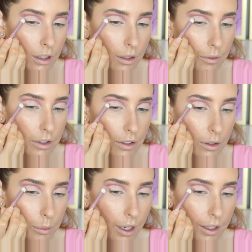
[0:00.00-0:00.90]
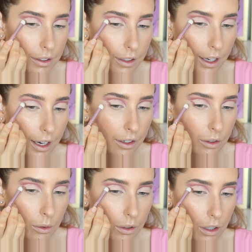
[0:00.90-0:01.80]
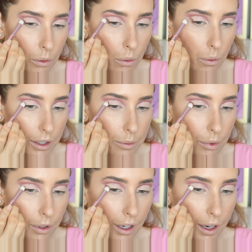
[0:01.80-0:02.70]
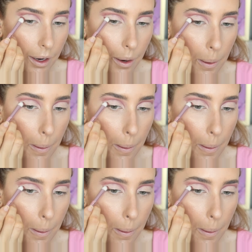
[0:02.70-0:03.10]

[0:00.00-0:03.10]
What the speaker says: and I'm just going to apply it to the outer corner. Oh, that's pretty.